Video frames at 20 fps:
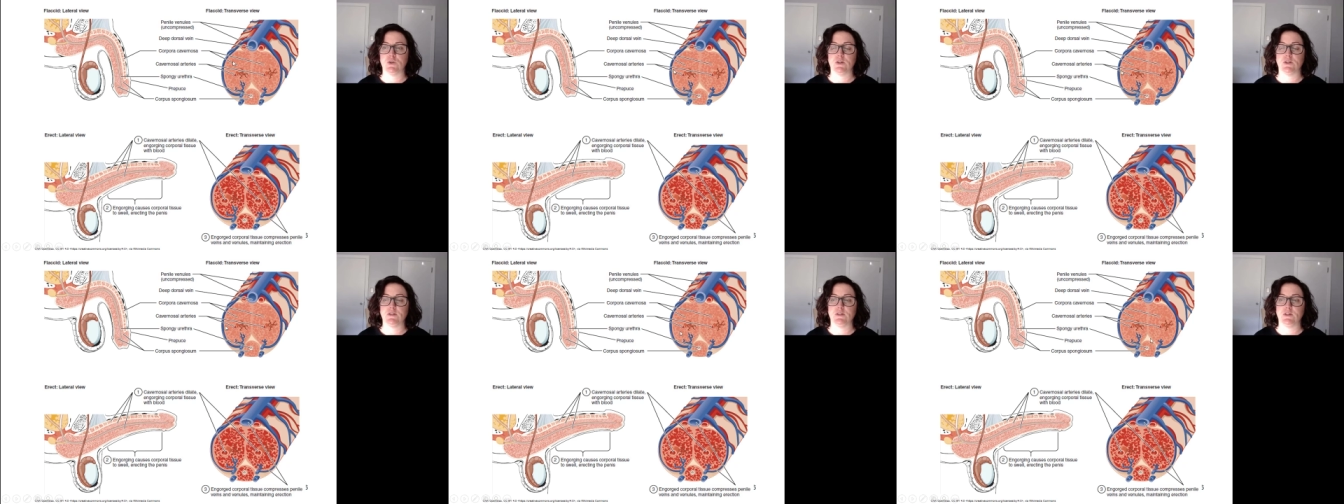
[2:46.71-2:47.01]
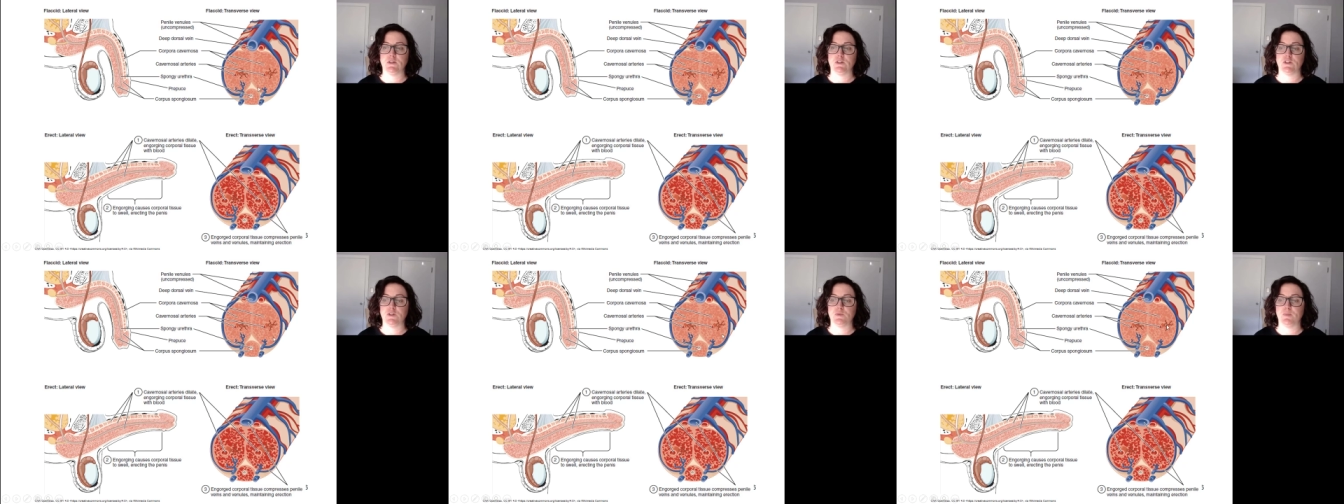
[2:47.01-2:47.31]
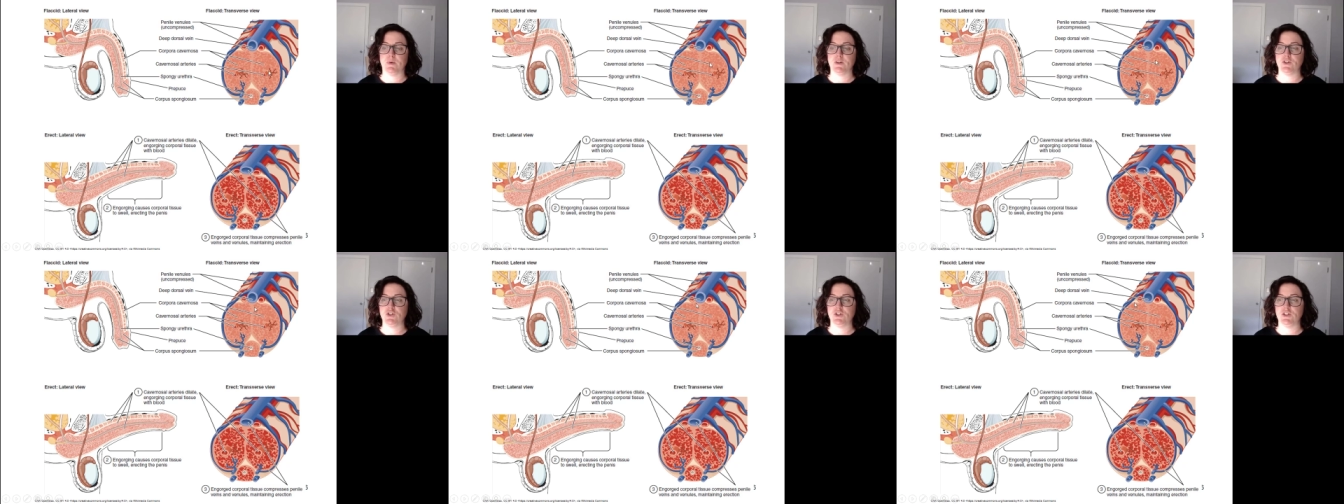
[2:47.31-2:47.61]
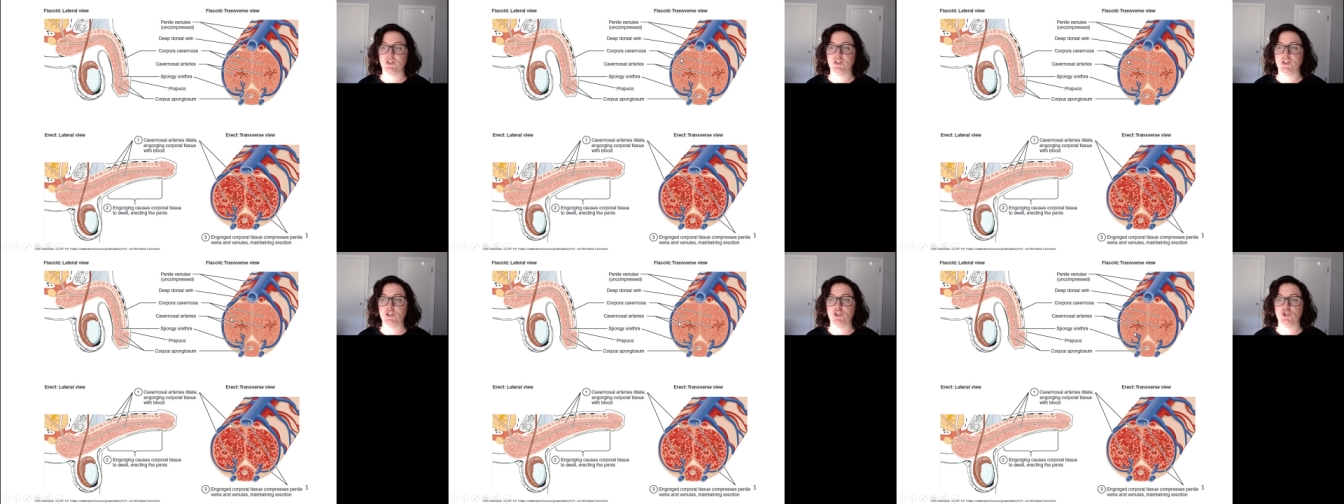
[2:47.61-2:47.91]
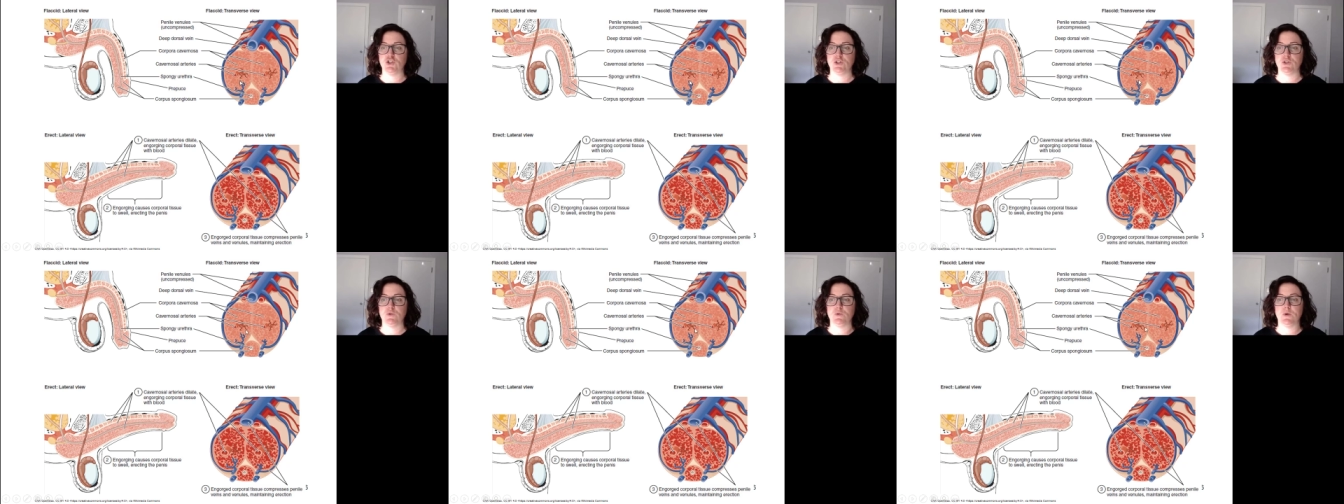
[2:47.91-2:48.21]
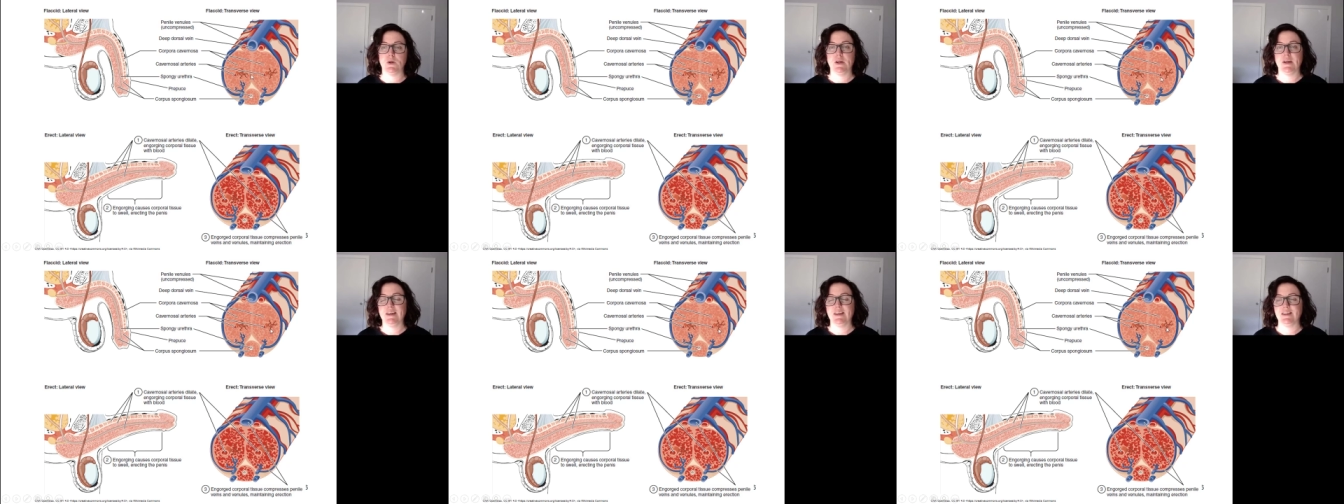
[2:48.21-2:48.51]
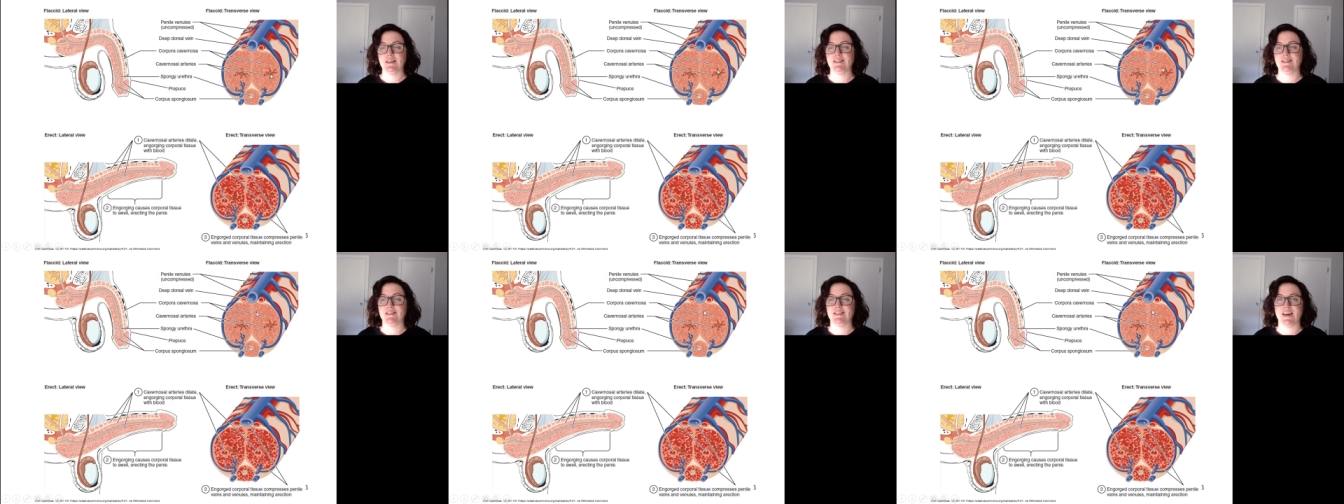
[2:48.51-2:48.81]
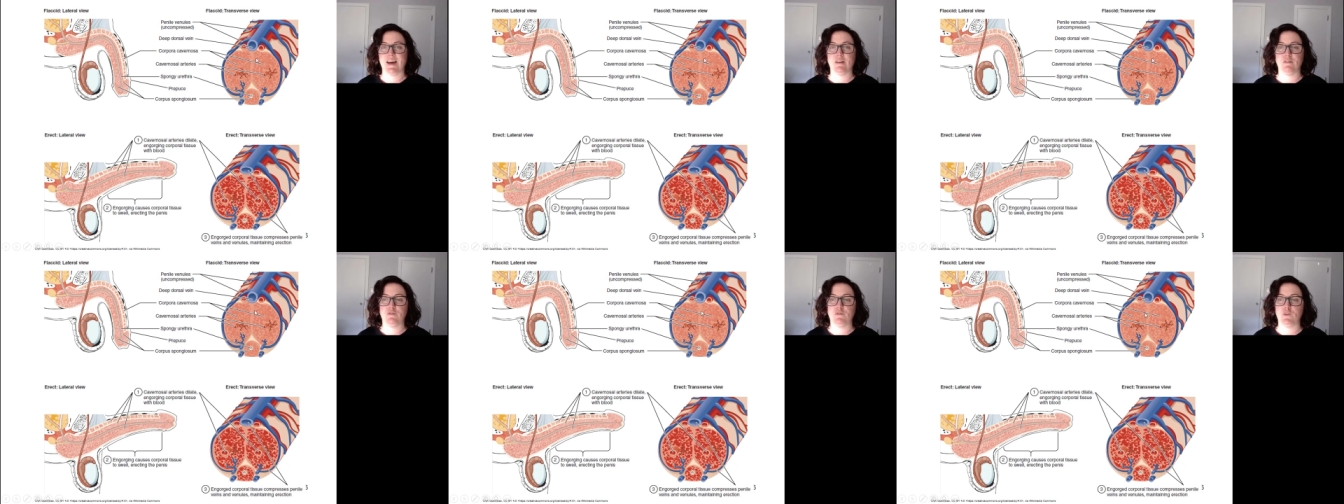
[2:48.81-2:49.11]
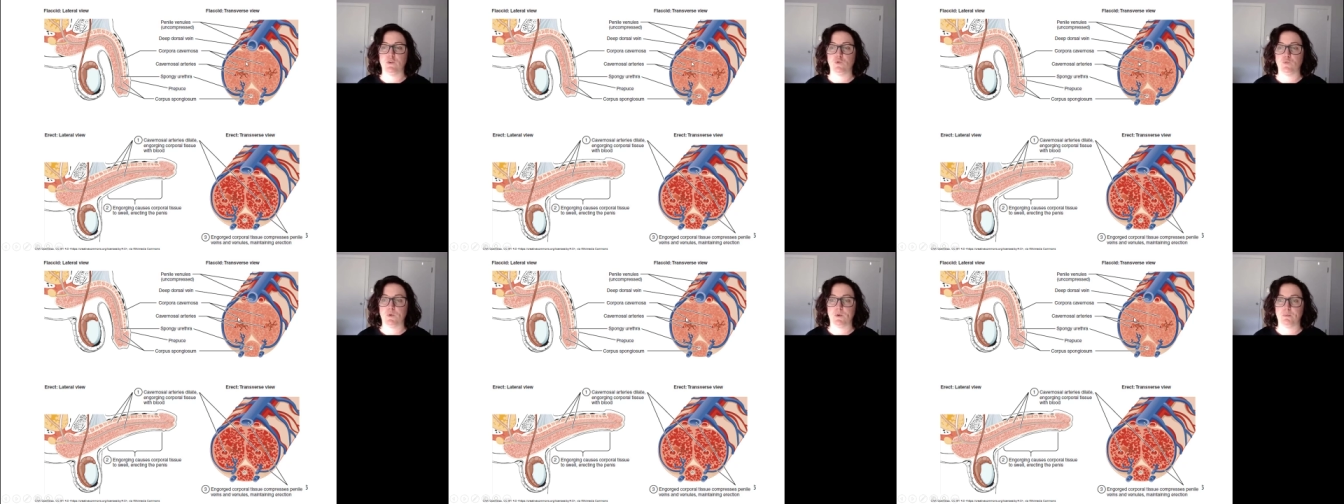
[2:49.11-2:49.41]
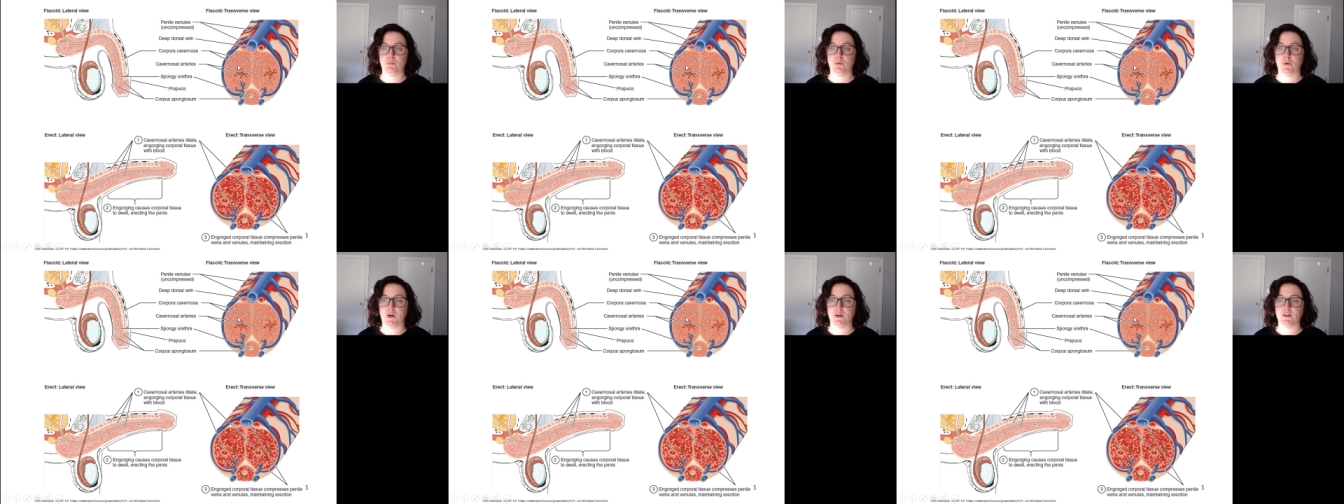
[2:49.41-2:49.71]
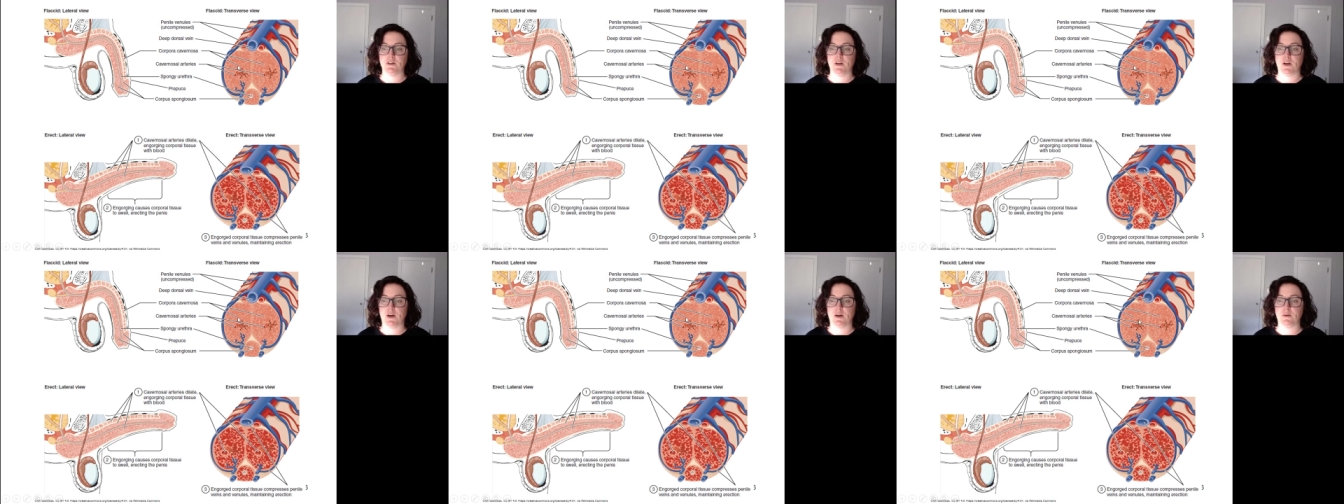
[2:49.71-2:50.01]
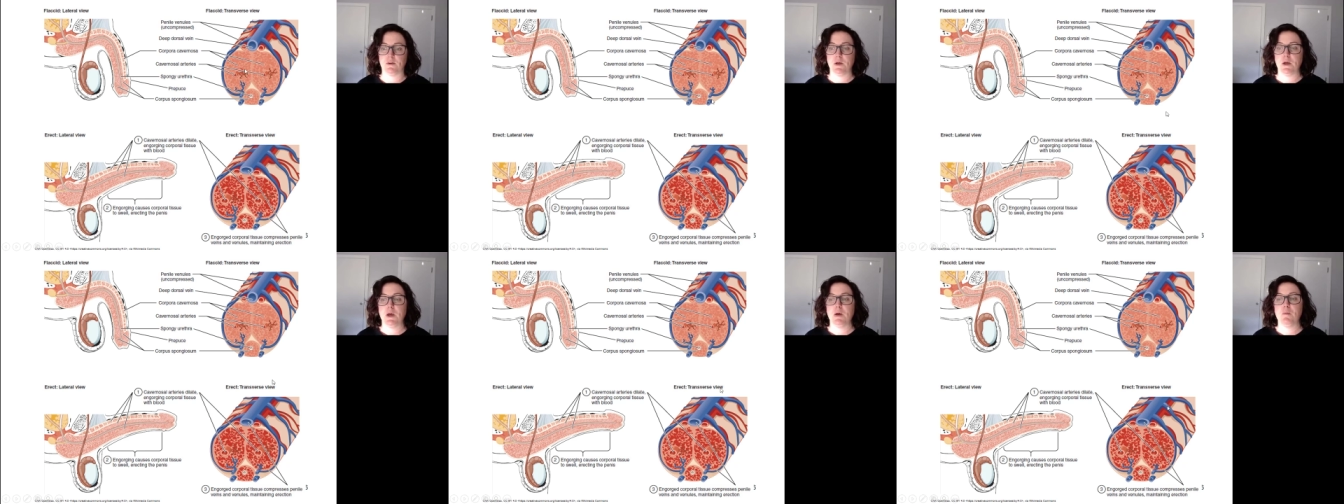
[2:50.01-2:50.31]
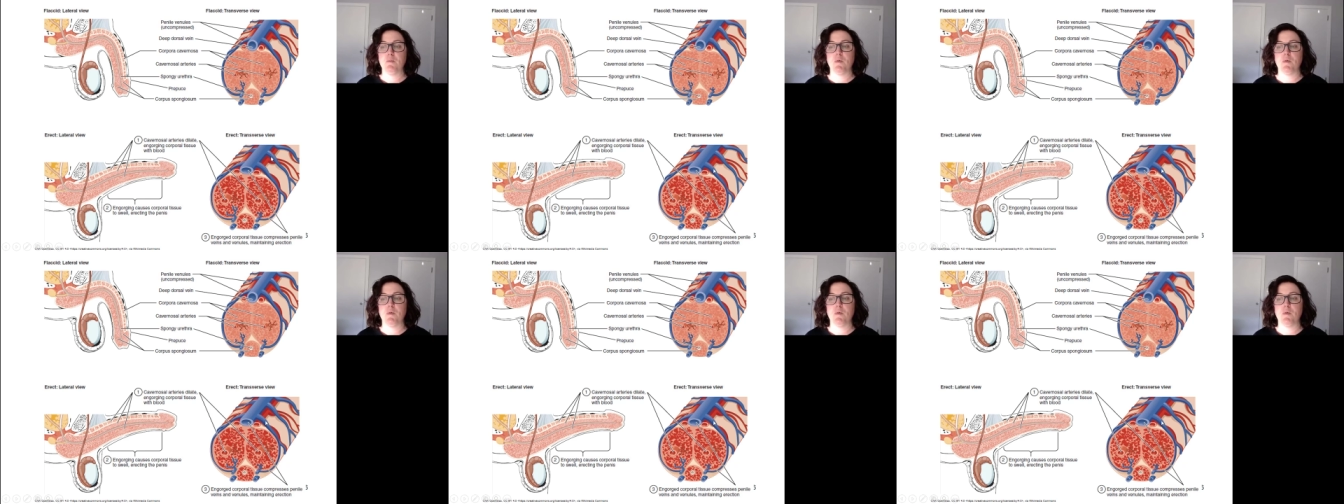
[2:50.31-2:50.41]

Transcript: you can see the spongy tissue is not filled with blood yet.